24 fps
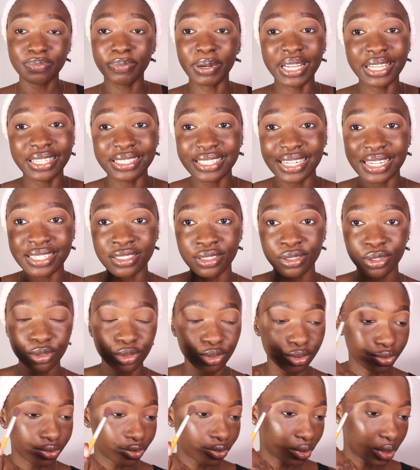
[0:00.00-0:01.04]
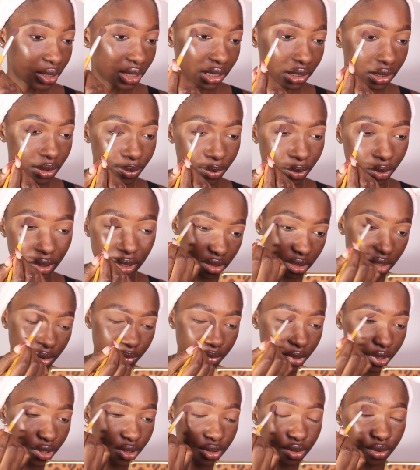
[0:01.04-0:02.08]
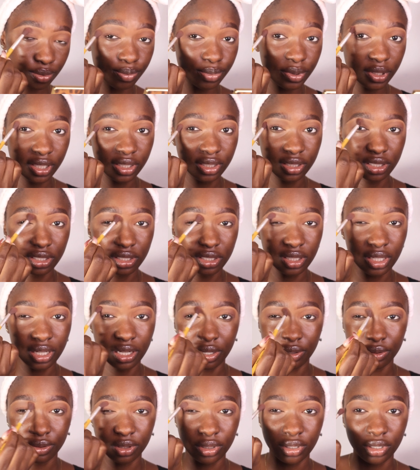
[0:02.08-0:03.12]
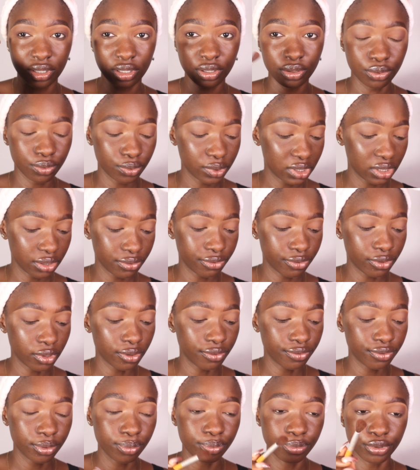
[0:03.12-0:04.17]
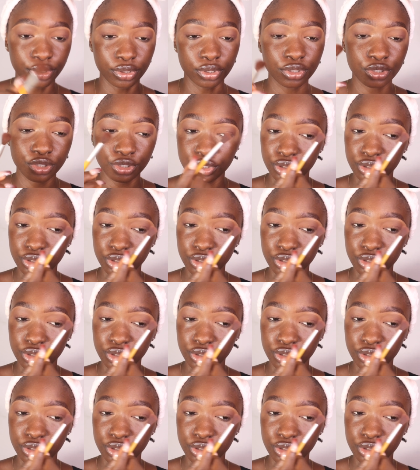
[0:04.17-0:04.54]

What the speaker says: palette has a lot of followers, but I'm going to blend this out now with a fluffy brush.